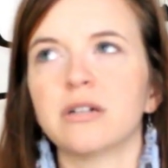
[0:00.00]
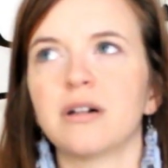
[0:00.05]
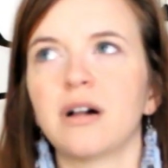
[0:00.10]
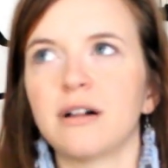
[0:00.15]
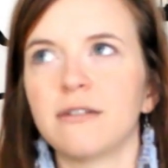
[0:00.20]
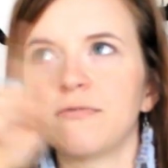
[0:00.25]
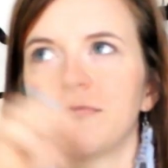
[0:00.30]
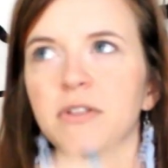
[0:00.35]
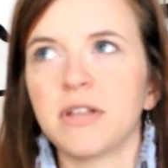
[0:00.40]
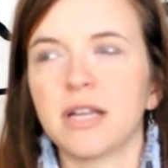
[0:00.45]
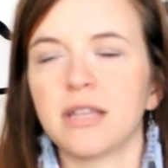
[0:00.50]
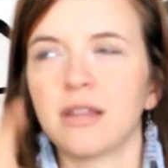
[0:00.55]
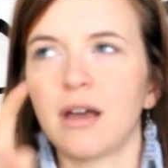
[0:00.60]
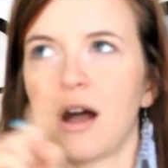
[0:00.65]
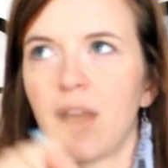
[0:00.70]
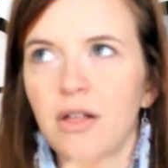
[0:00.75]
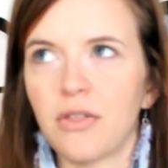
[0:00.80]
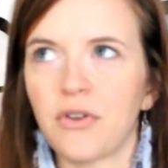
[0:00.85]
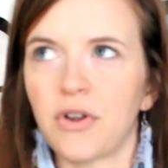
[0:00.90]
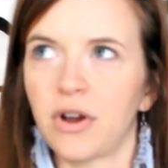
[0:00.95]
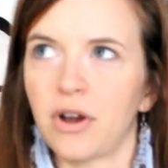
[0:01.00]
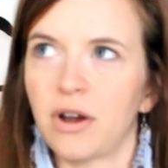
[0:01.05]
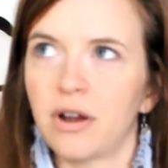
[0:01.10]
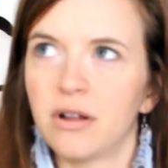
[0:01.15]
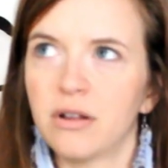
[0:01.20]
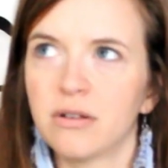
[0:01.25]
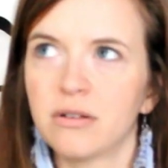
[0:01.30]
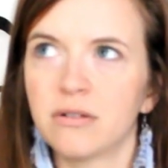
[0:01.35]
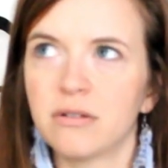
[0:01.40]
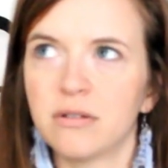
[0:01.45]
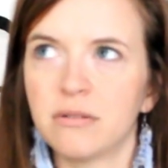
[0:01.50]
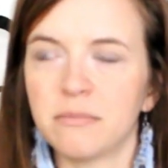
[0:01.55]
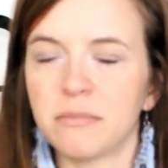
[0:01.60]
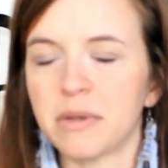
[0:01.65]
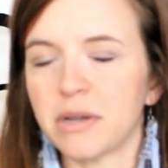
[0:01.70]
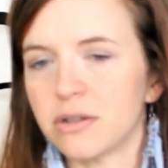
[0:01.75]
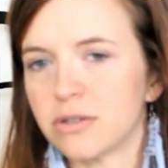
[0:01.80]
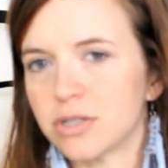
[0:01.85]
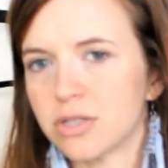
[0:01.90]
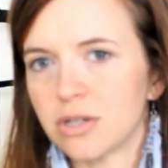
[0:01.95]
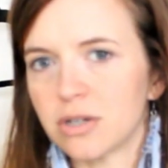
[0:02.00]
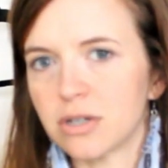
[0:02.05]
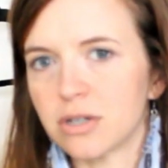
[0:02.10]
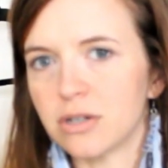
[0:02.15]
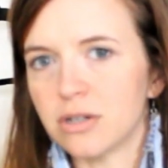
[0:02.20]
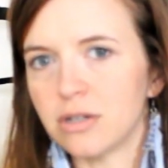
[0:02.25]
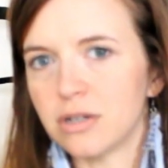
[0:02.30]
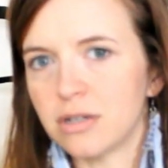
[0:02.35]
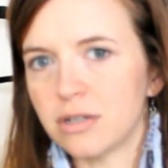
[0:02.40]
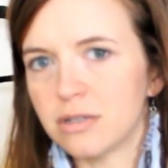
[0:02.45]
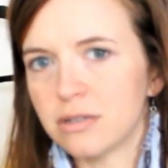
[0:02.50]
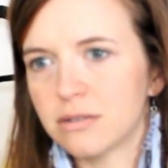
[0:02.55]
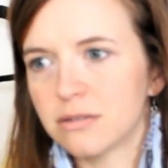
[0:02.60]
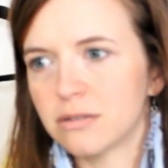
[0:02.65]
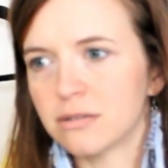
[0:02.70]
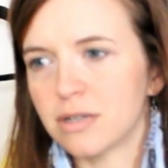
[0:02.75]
I'll fill in the other middle circle.